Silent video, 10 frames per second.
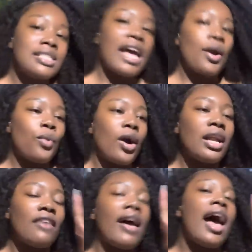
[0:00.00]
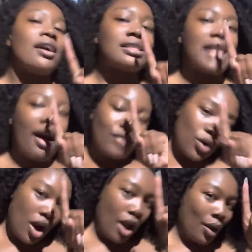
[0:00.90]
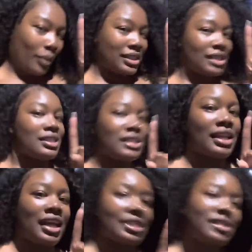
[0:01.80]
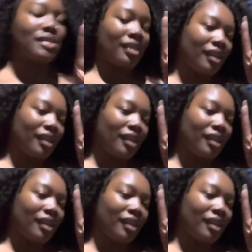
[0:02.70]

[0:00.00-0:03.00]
Day one of El Salvador was a success.